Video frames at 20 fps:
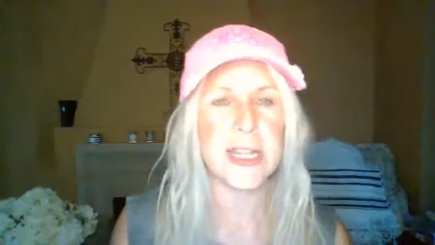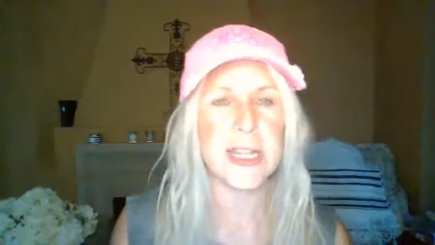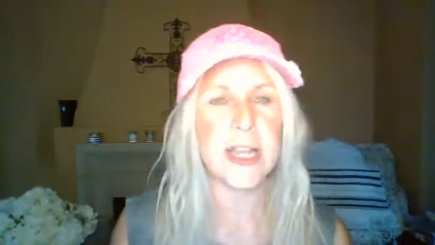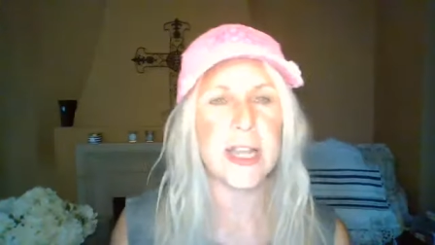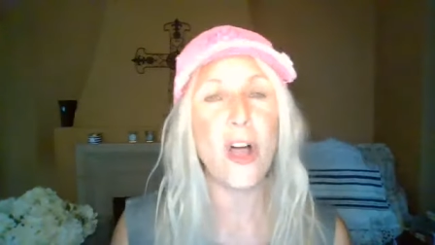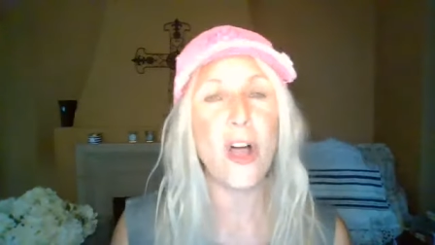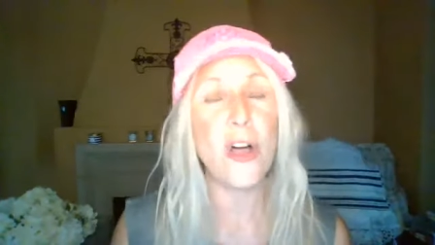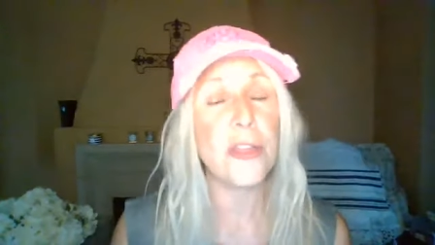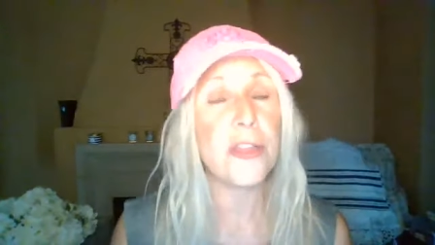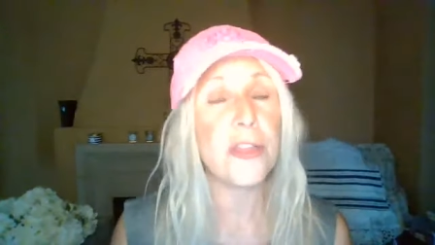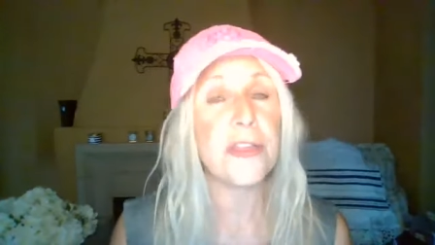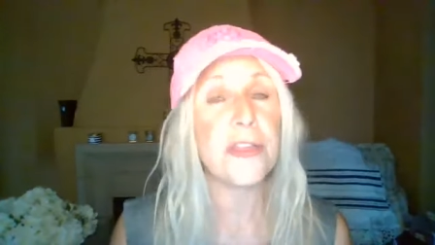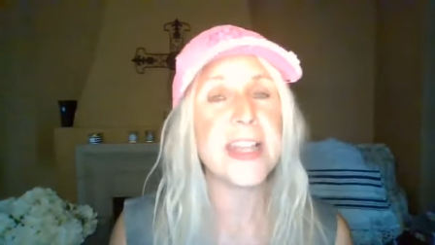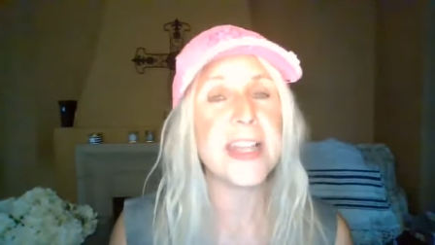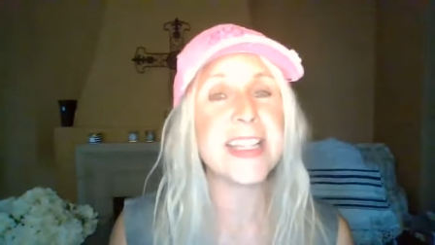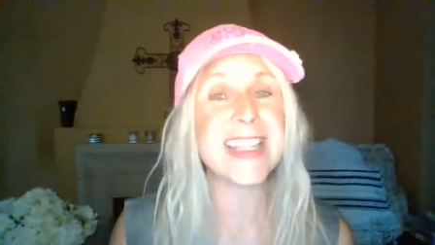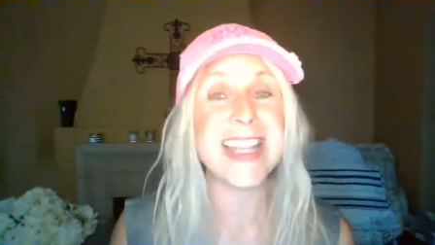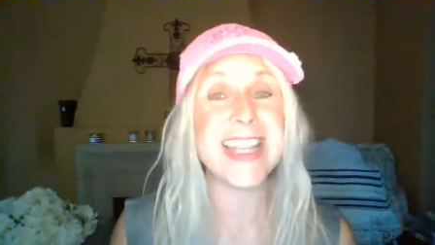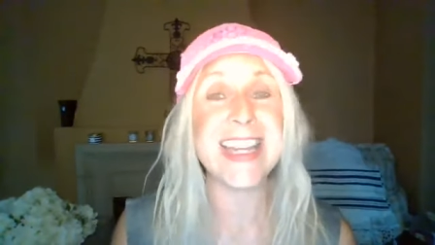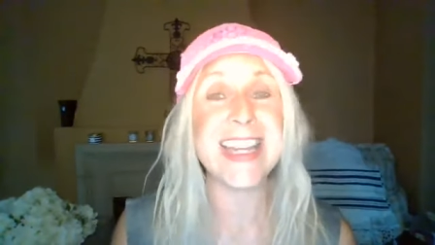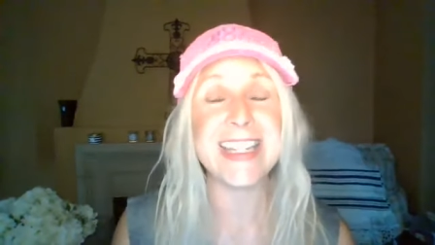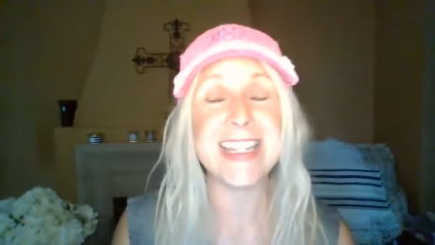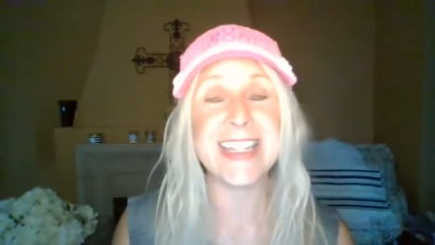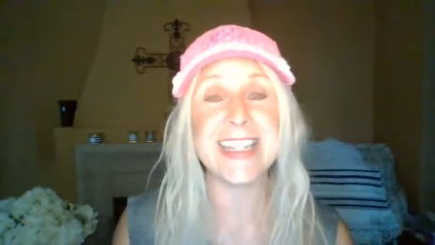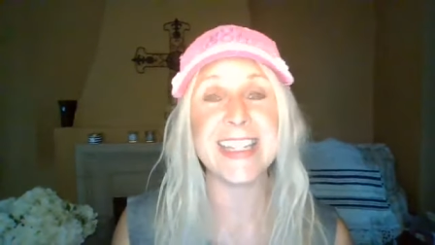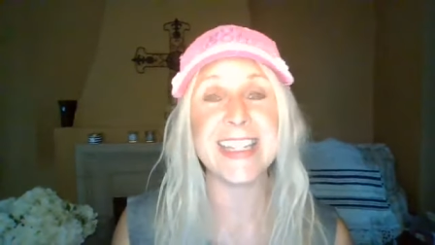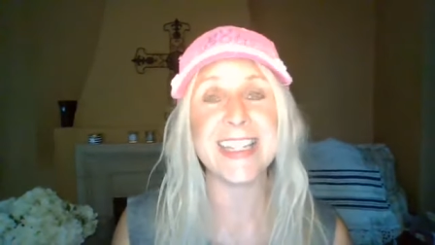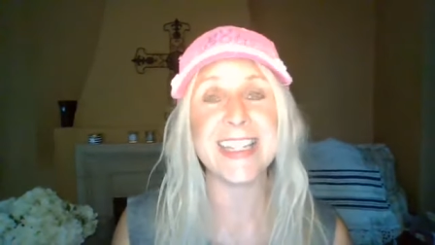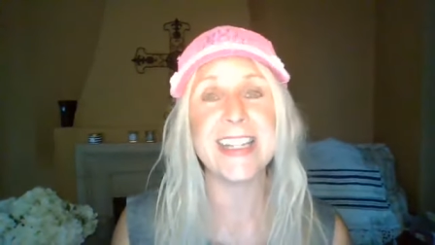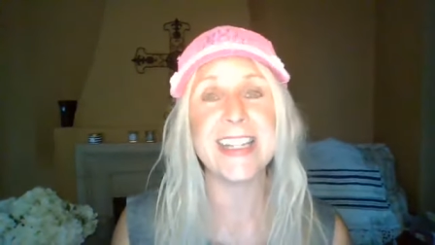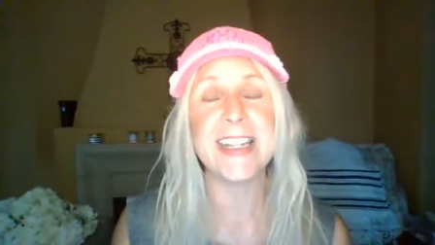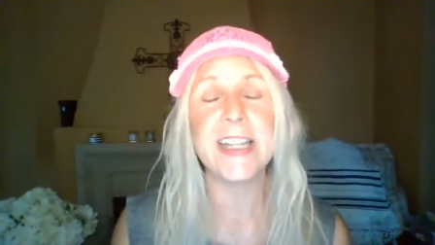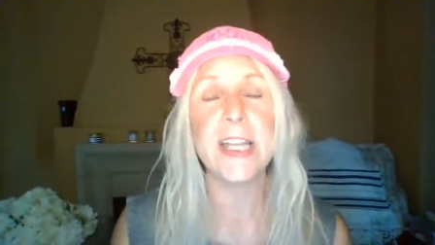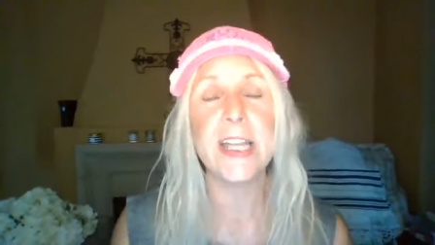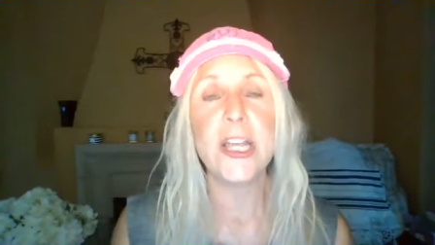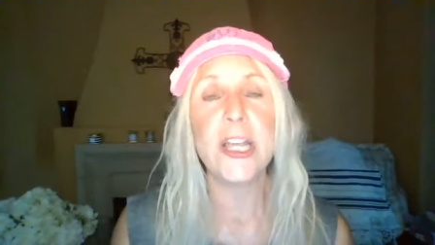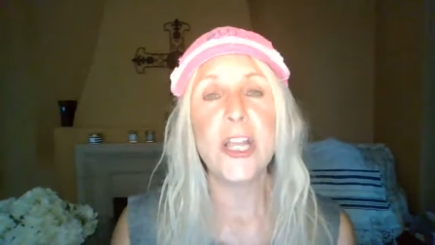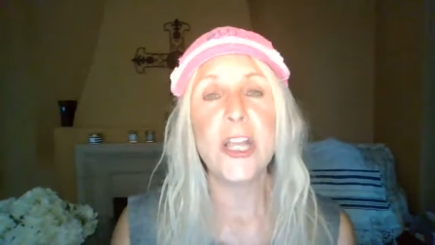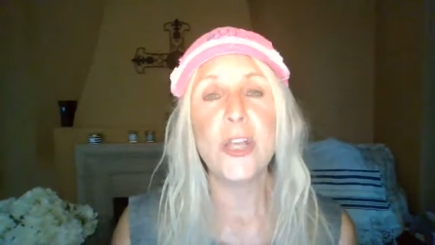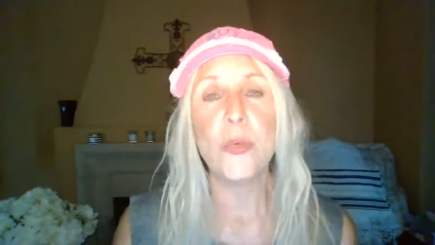the all the things that he did